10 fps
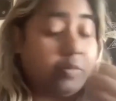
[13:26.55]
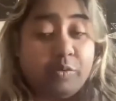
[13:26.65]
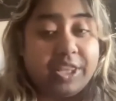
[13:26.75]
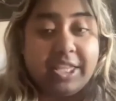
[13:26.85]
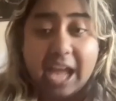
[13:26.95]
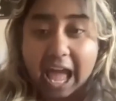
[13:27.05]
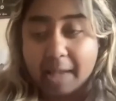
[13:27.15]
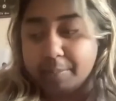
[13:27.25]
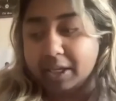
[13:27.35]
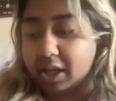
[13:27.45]
really
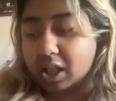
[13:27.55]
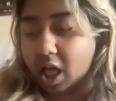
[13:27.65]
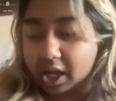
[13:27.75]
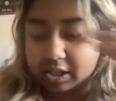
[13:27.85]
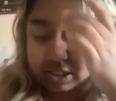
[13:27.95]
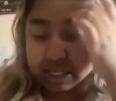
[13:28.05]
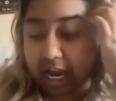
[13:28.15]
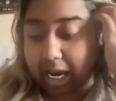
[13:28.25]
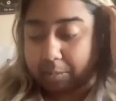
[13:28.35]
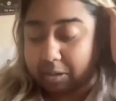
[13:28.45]
happy a lot of the
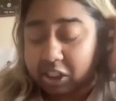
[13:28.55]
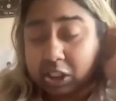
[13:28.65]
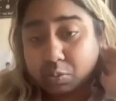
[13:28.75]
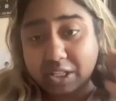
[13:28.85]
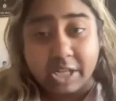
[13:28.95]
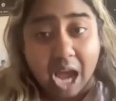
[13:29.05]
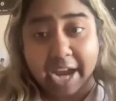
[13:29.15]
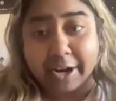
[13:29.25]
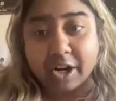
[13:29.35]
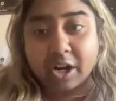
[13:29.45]
time. She's really
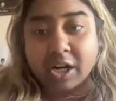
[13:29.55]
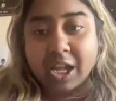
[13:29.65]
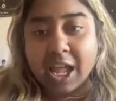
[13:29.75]
tired.